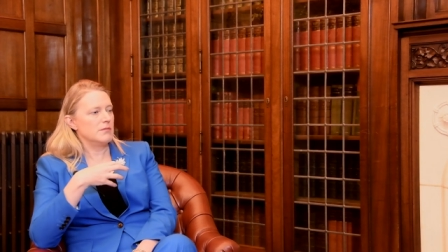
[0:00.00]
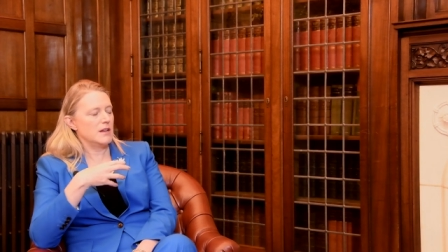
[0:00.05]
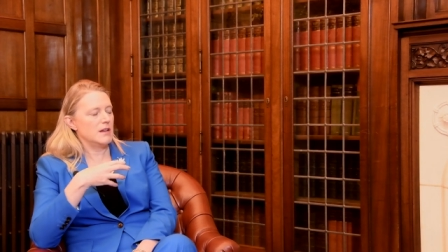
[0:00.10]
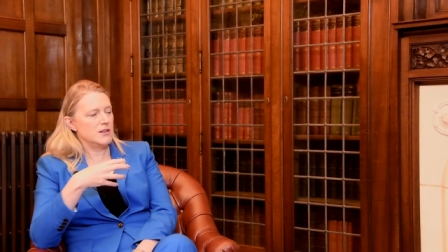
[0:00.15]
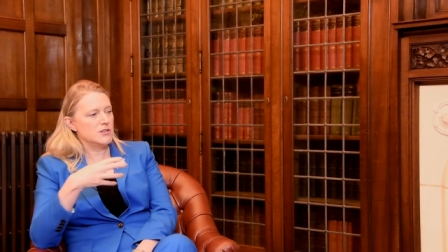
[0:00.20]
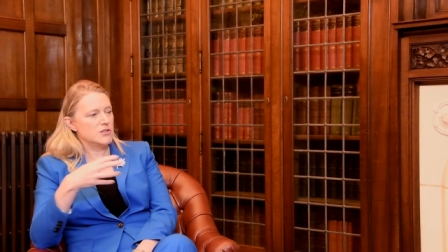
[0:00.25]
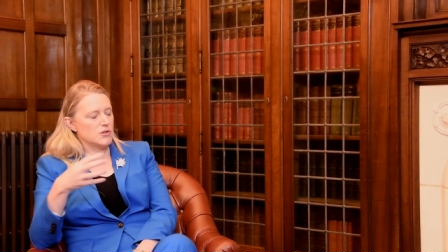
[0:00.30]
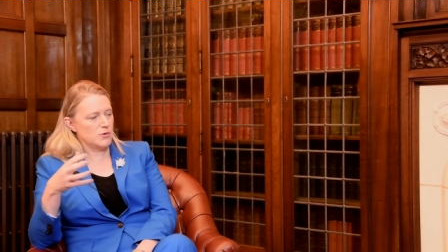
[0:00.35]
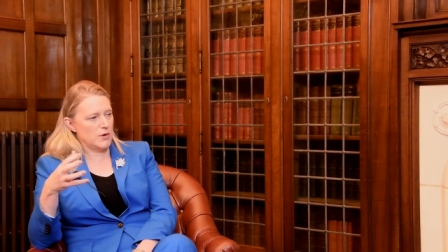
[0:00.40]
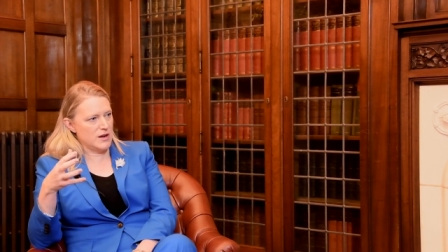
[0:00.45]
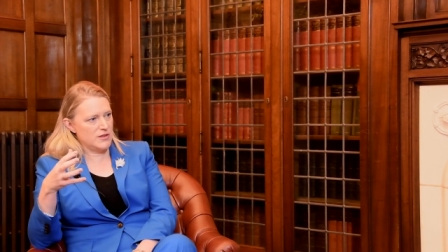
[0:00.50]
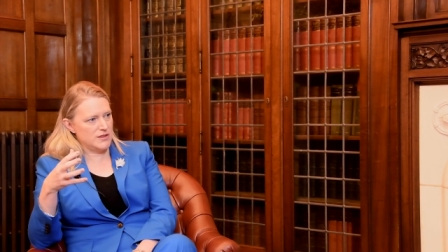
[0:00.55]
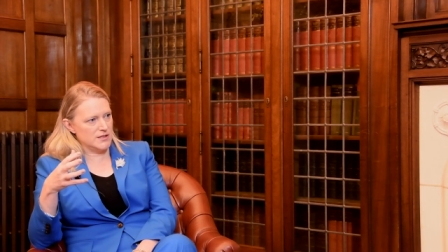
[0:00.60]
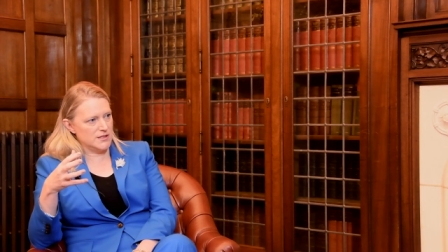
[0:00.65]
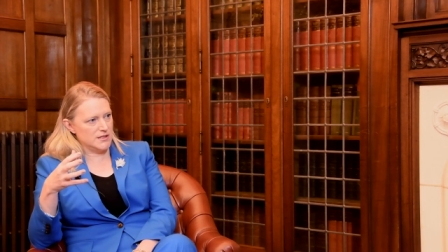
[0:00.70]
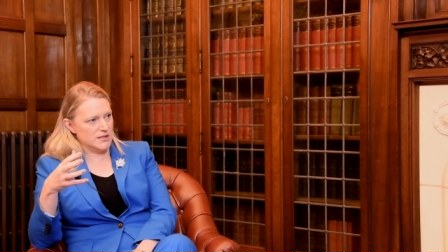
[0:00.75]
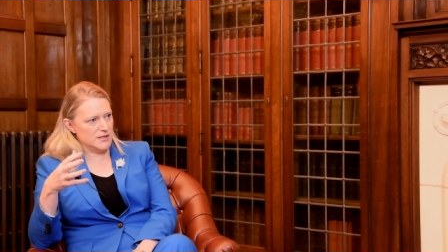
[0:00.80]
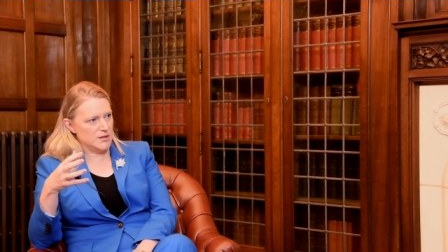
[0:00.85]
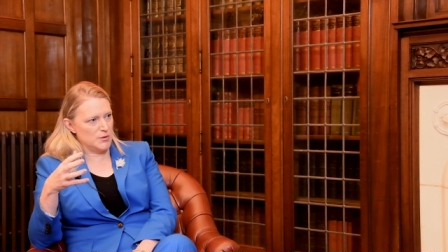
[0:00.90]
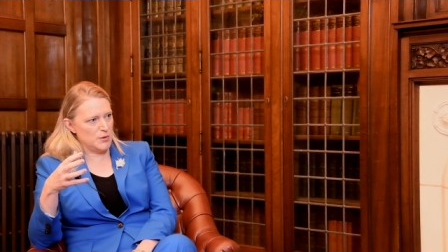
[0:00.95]
integrate
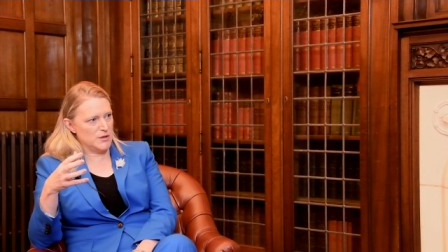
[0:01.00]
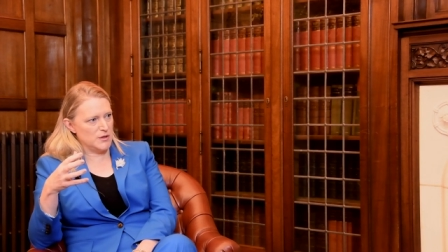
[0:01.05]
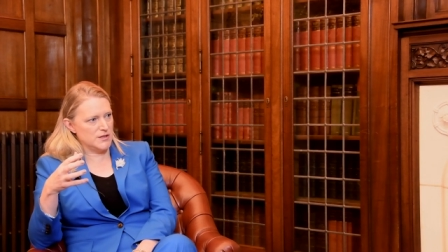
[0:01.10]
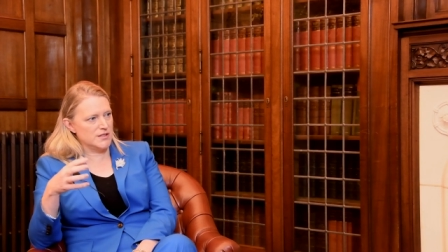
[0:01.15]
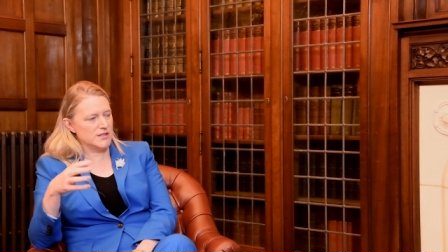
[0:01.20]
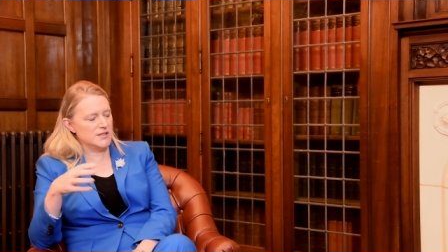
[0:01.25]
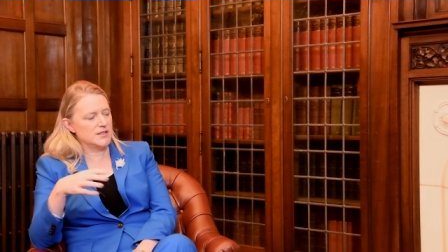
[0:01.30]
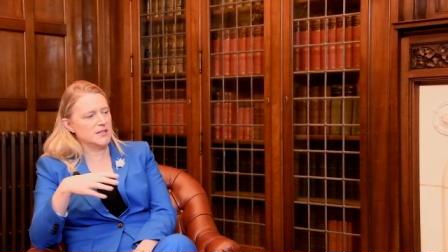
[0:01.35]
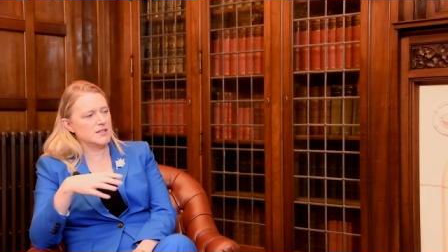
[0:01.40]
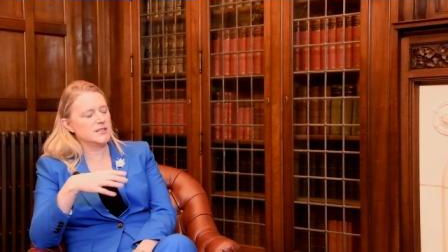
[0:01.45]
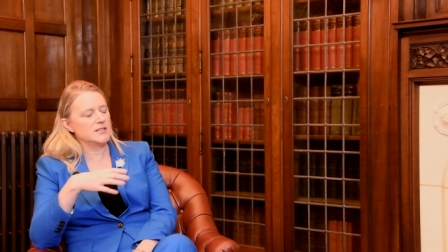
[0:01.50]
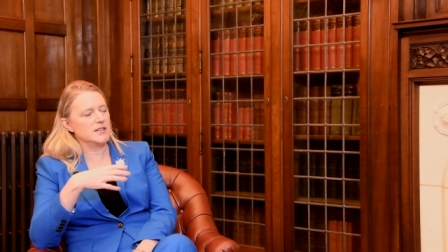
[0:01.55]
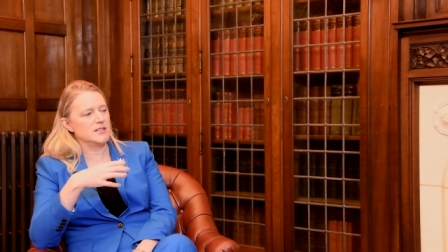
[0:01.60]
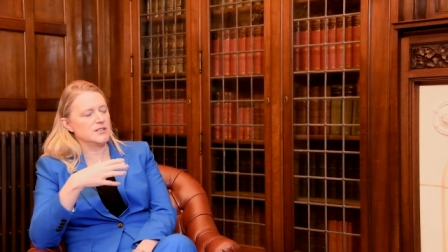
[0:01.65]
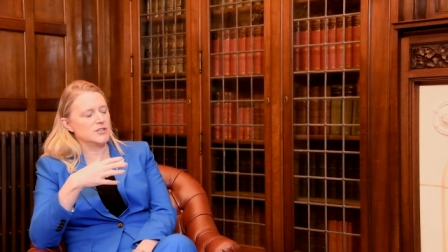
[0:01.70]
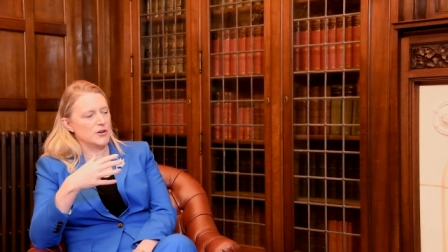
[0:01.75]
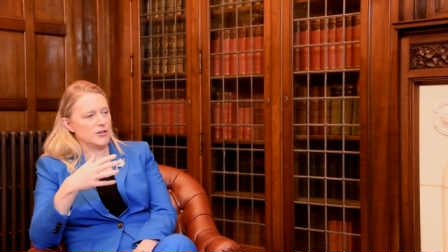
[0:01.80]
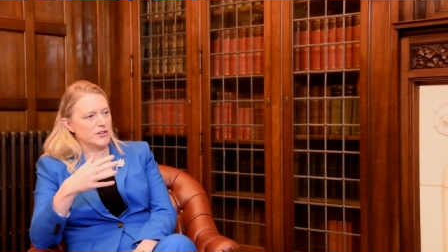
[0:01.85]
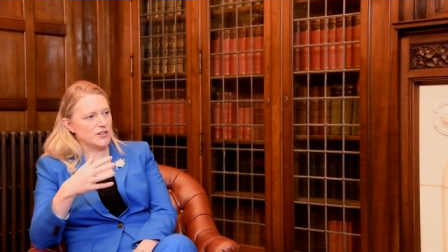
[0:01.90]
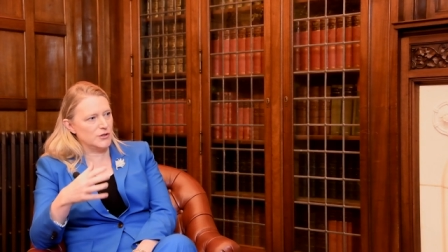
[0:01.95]
this into businesses.
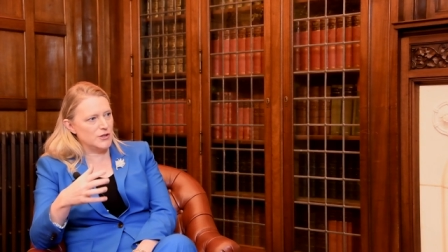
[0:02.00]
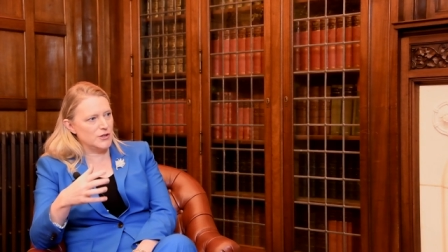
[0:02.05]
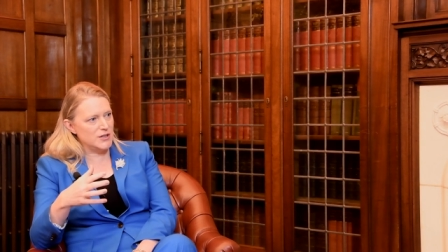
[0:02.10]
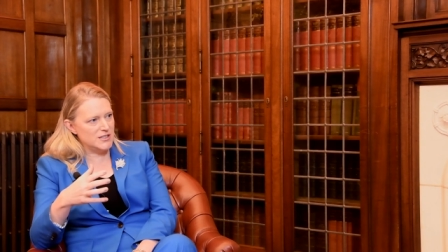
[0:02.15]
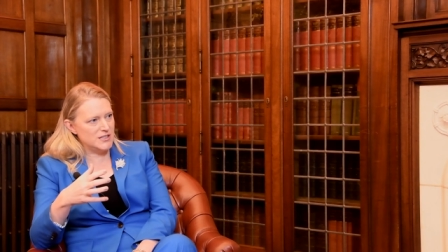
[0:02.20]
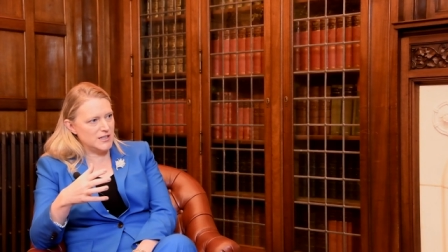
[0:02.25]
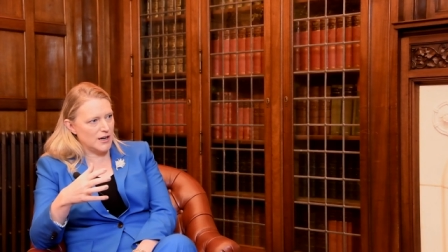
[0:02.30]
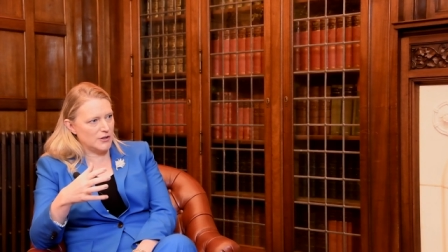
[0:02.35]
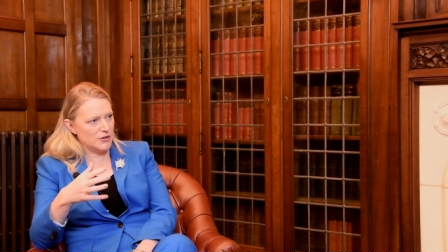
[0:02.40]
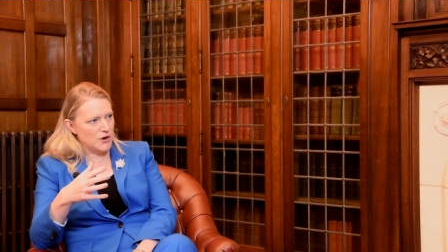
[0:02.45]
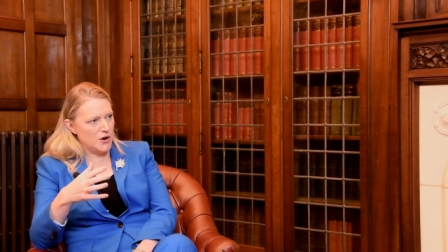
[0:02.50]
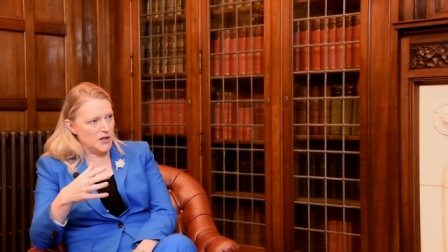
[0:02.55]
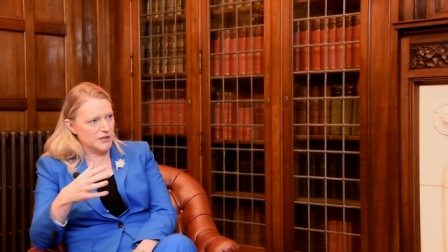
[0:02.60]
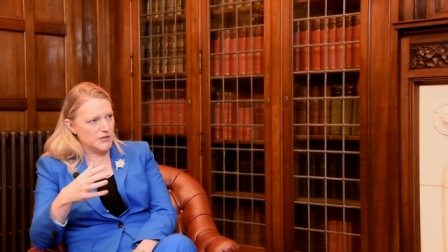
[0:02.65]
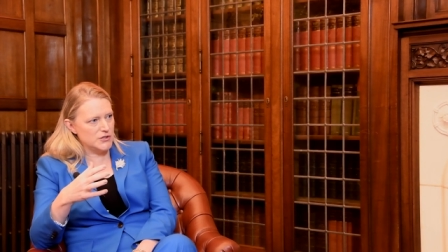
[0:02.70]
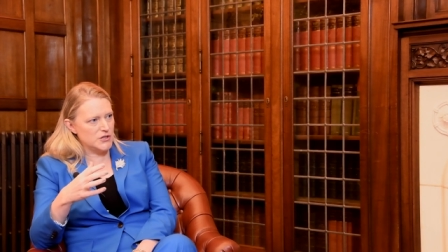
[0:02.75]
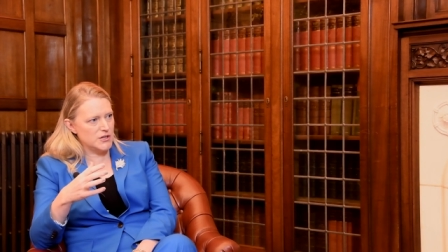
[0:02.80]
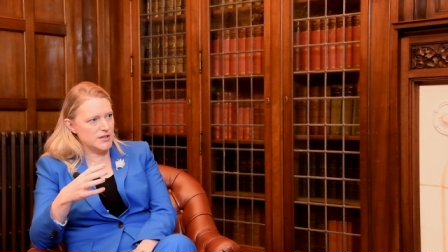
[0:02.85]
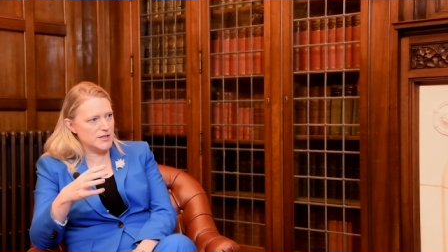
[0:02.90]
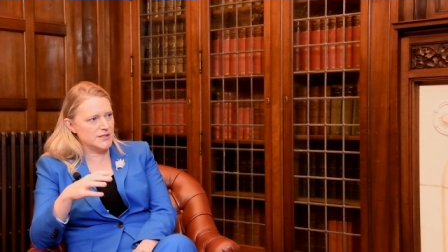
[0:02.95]
It's on clean
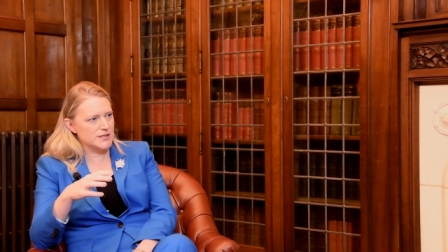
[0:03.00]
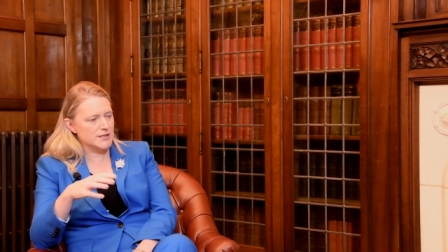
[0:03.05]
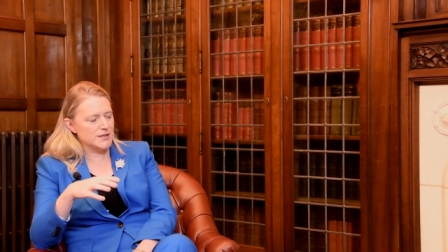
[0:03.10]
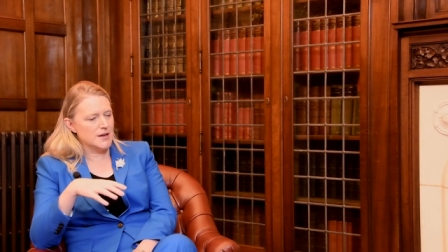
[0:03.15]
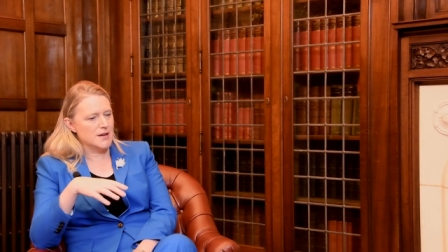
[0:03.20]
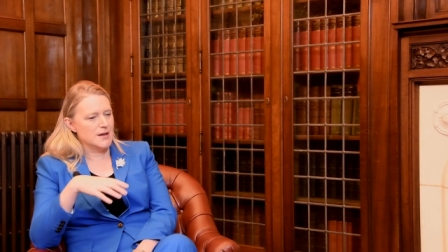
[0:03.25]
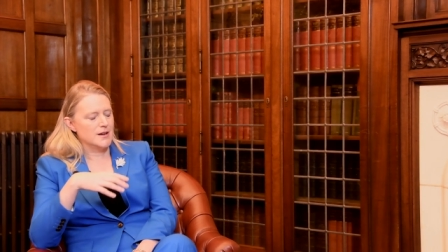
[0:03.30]
technologies.